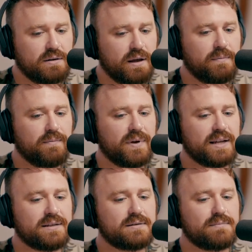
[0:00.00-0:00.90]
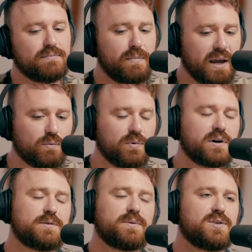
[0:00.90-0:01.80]
then it's made
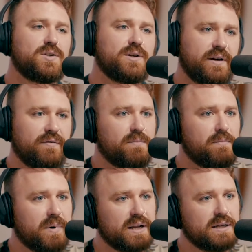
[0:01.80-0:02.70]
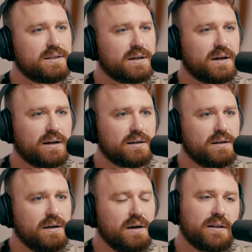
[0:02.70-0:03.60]
worse because you don't have the money to kind of
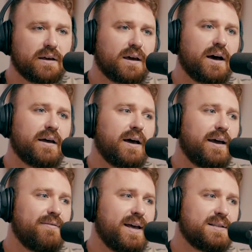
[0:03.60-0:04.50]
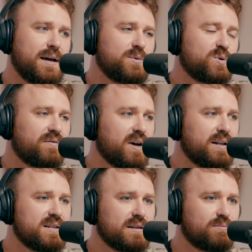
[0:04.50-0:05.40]
like I, have had times where I've
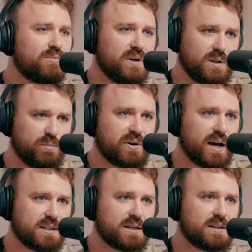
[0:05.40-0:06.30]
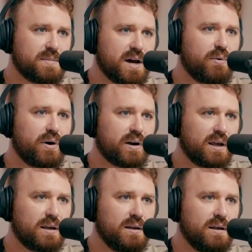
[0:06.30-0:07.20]
gotten pretty depressed because I'm not
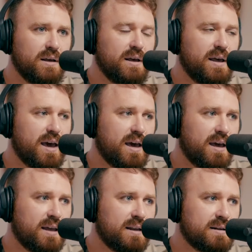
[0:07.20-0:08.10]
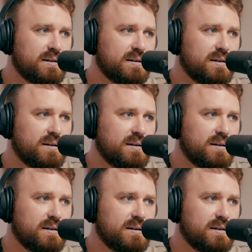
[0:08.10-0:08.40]
working, and